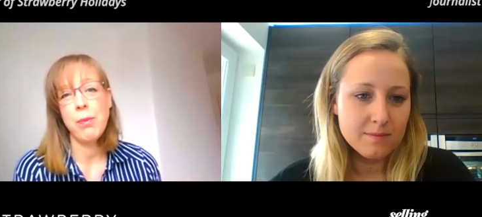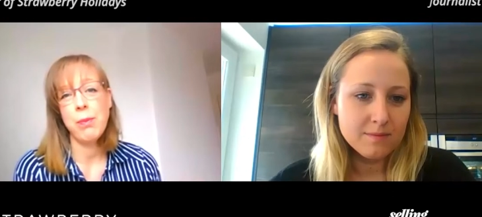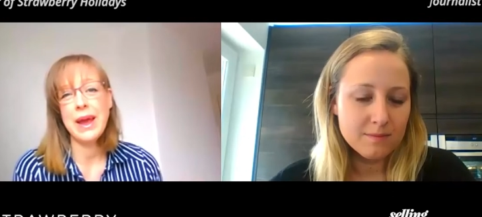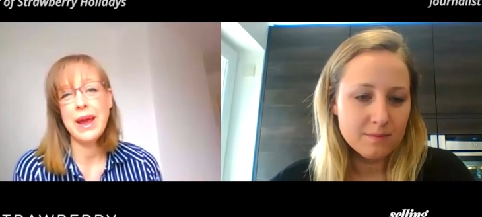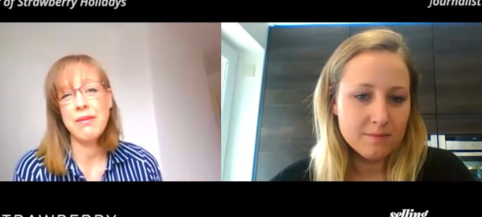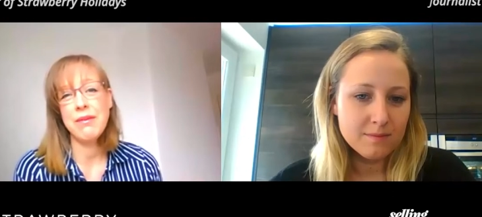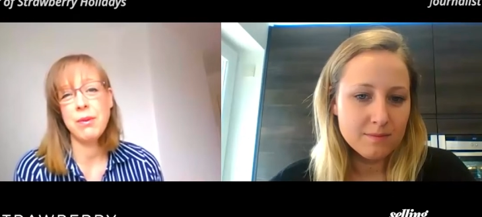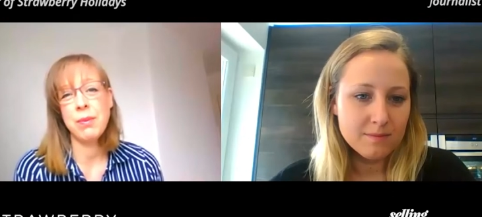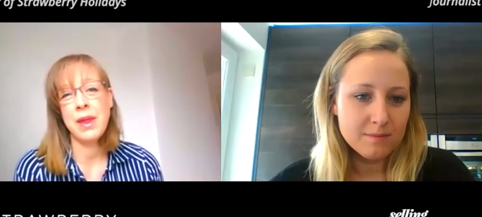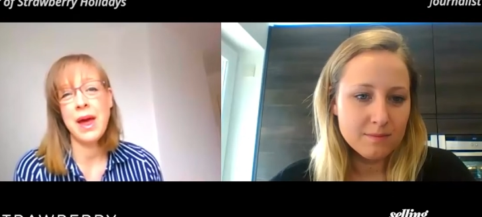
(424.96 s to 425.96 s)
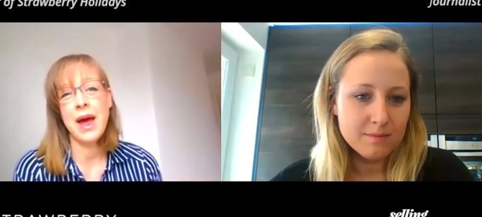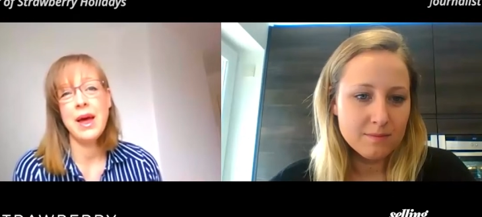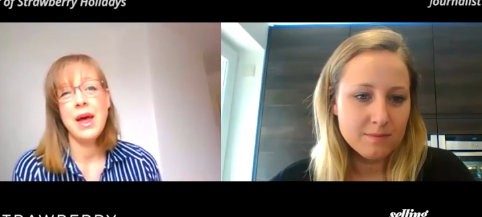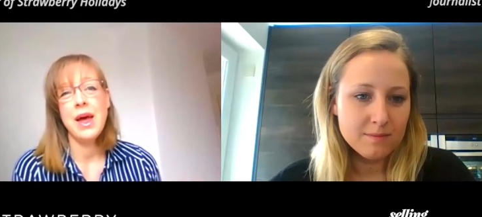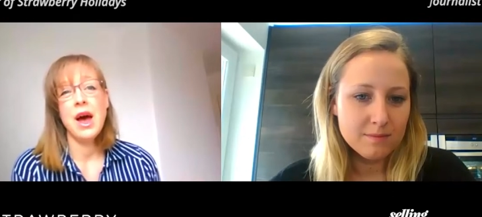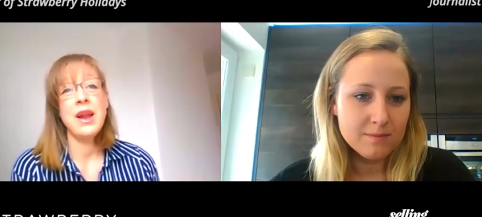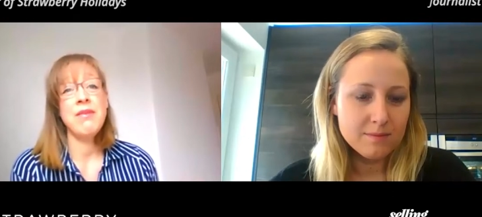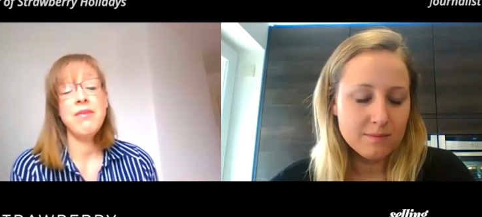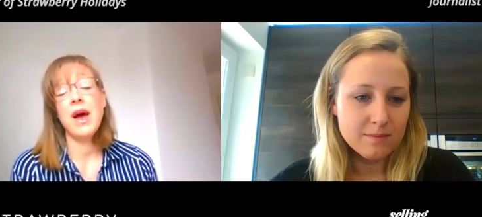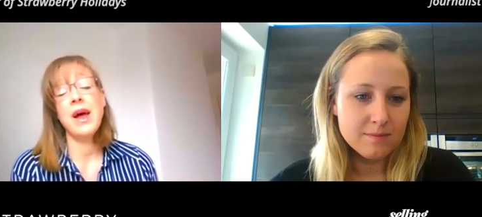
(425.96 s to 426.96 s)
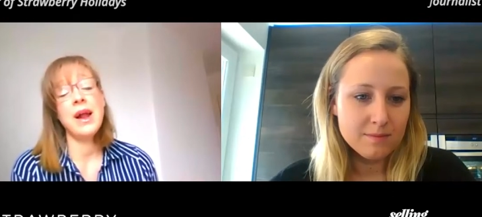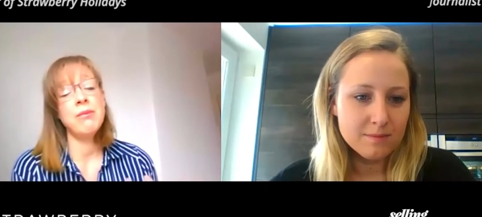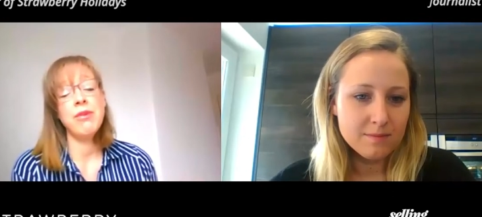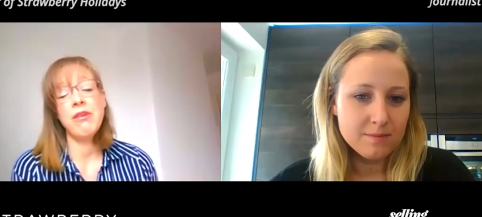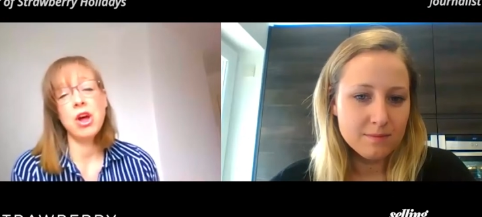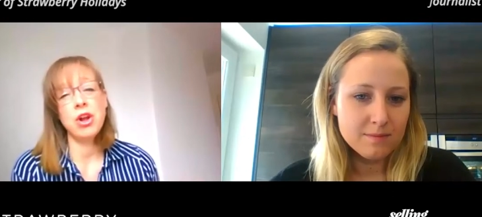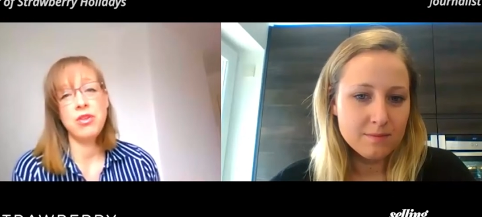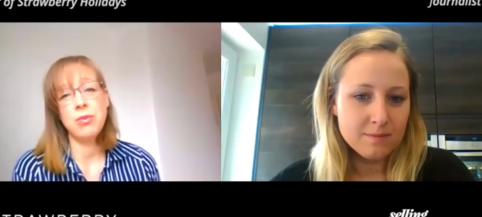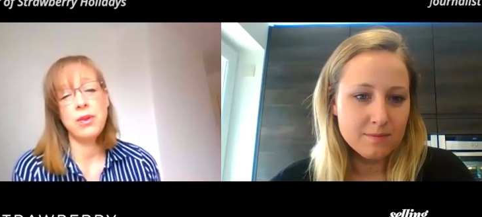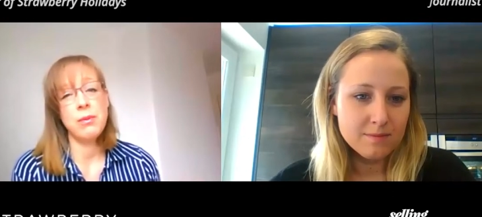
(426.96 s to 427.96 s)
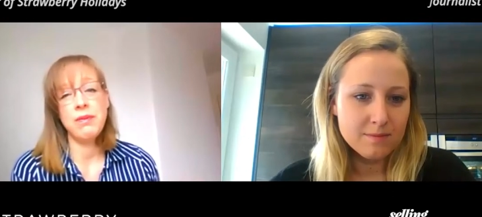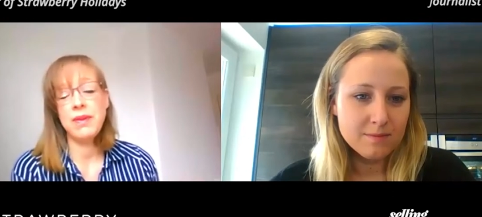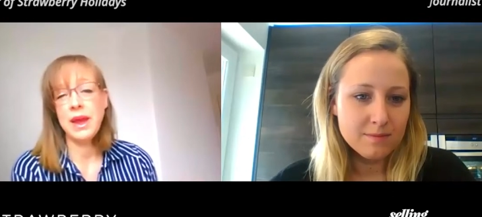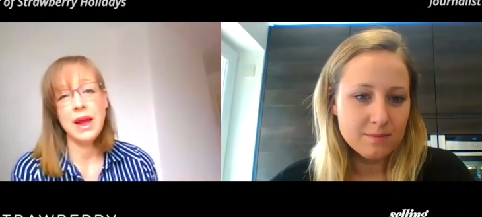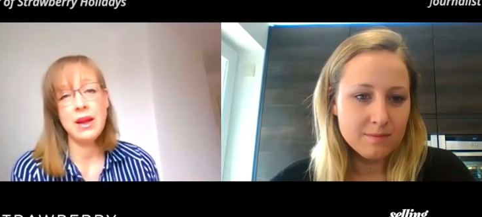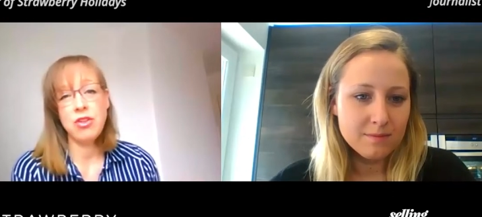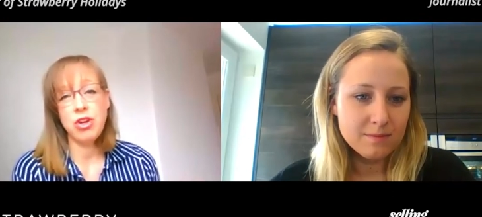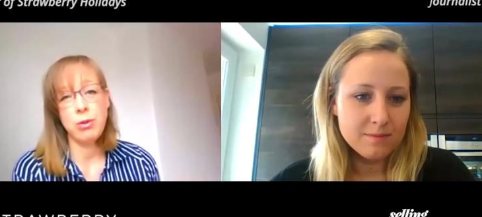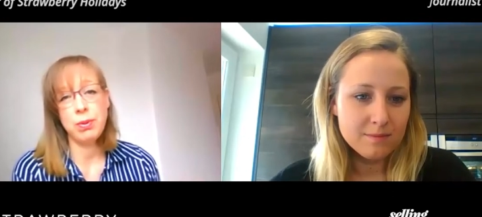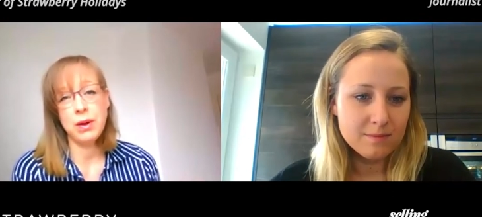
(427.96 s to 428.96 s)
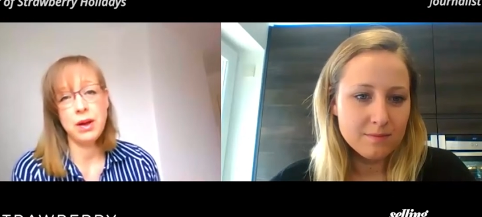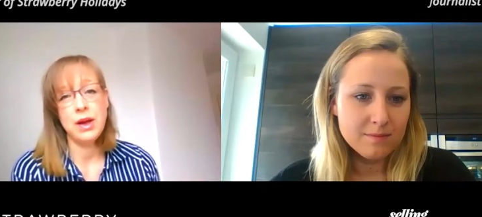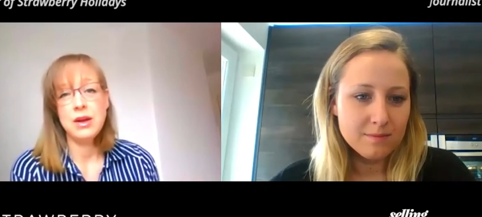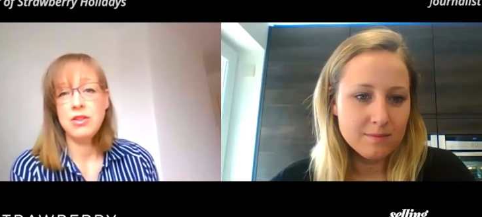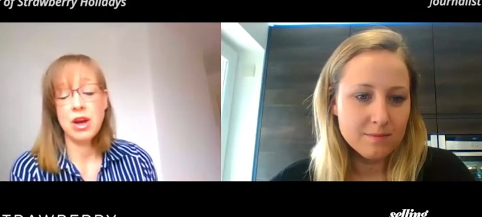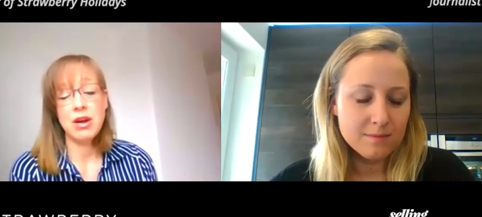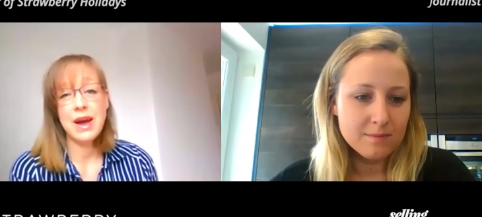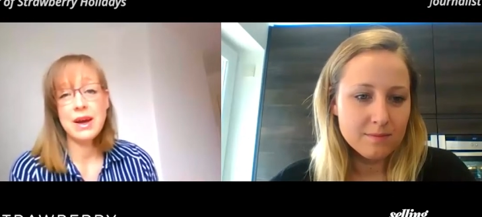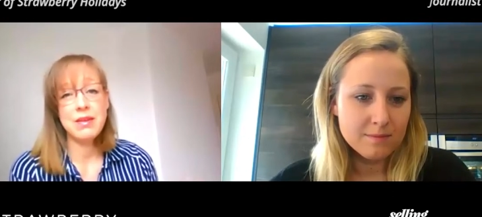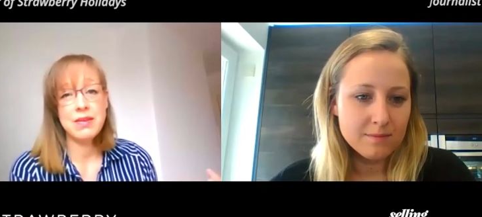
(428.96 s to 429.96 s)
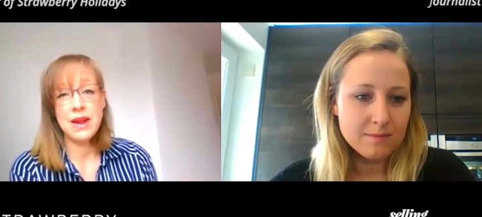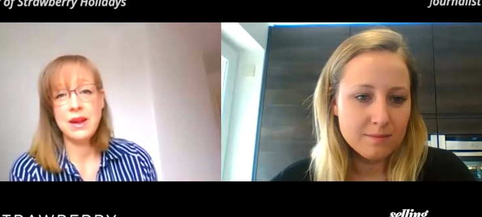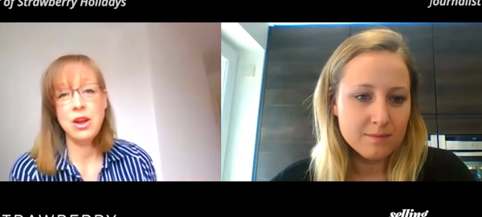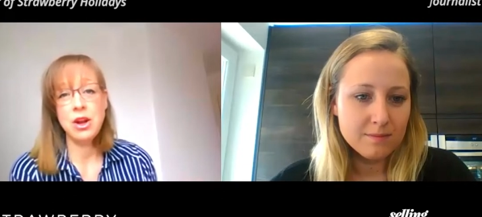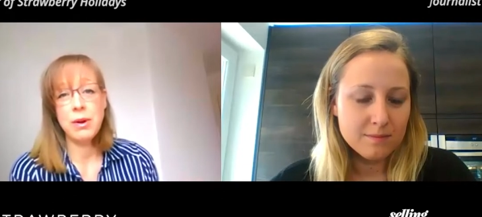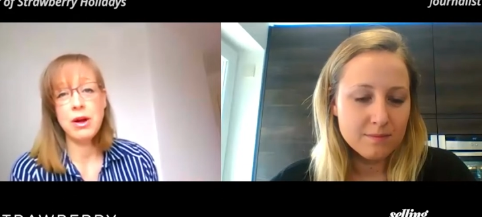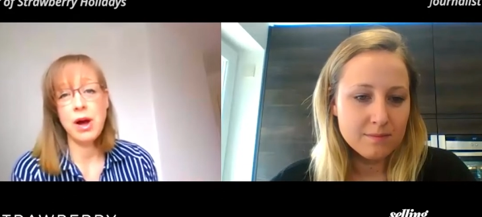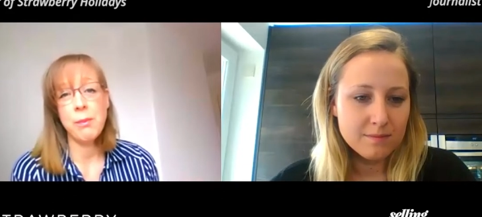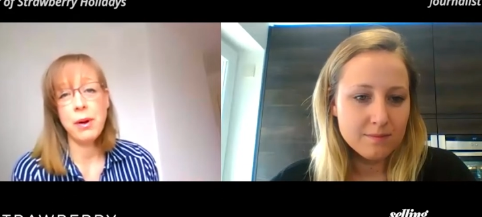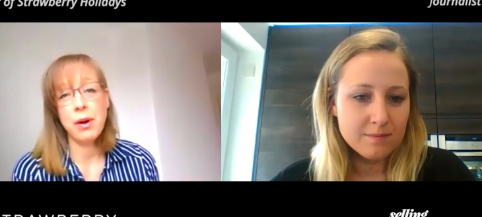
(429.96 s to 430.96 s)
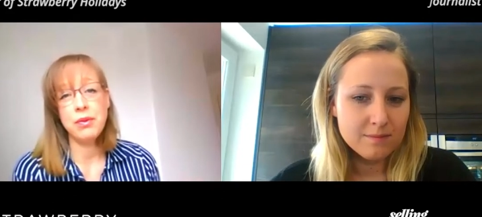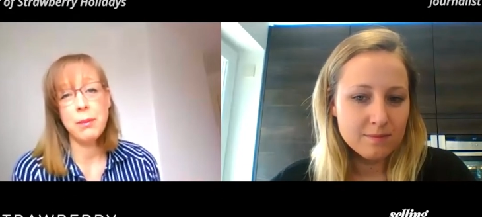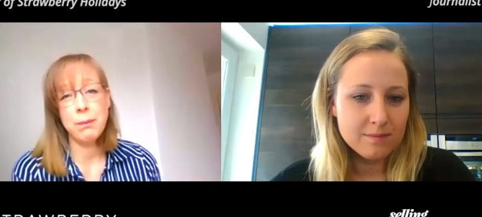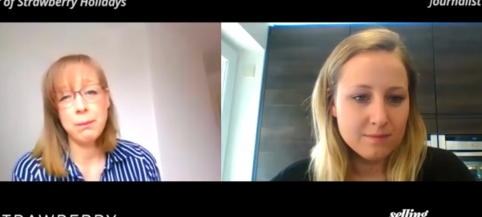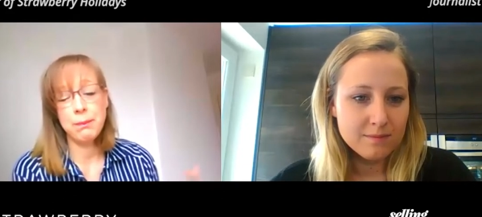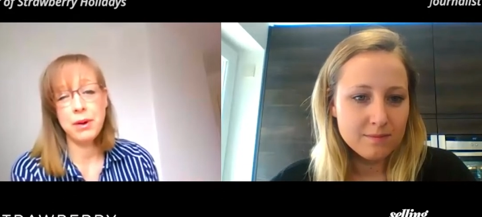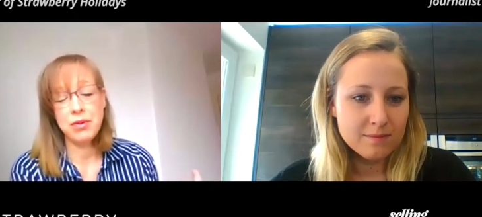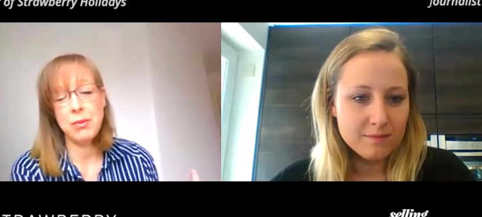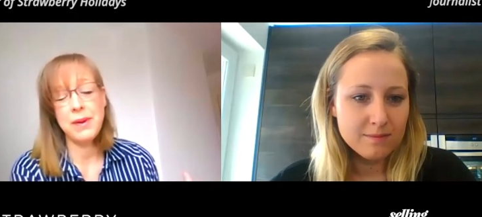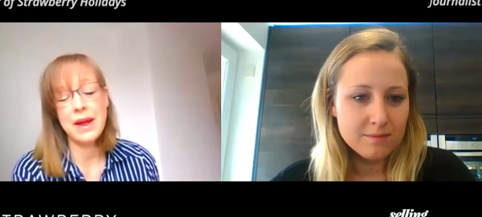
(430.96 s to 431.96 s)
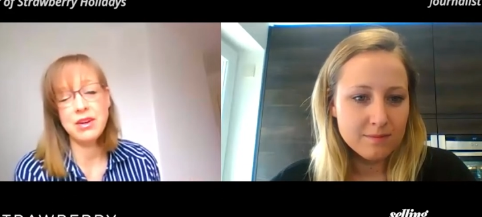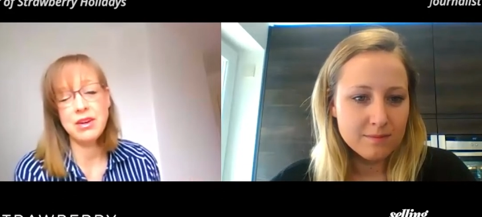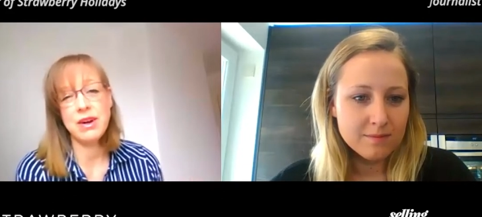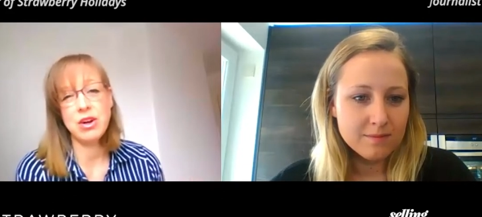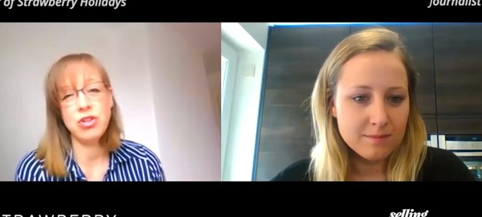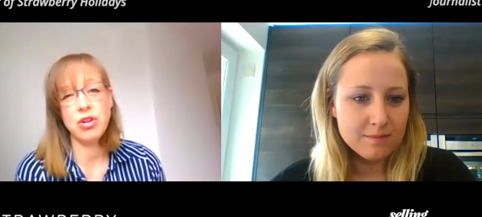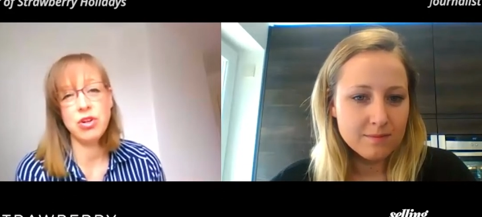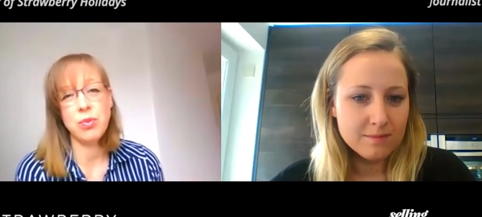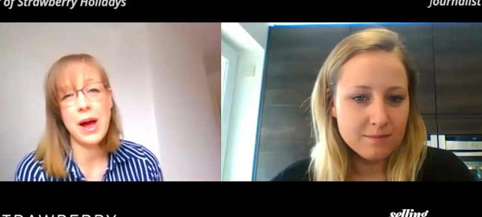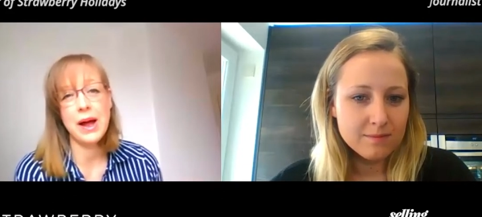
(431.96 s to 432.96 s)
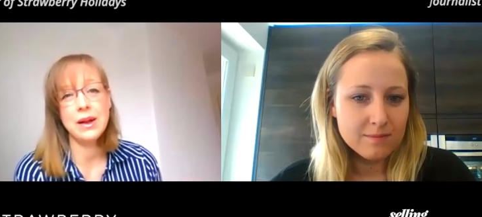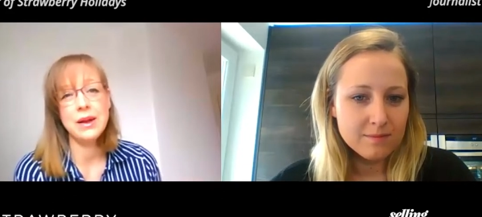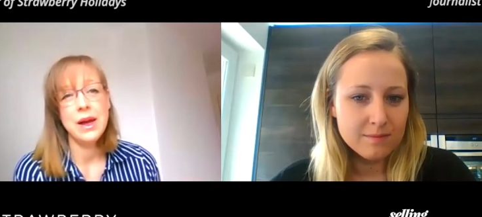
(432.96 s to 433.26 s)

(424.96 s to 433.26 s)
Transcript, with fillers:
Speaker 1: I can give them there. And if, and I'm very honest with them, if they can get it cheaper direct, then, you know, I, I post... I post them in that direction as well.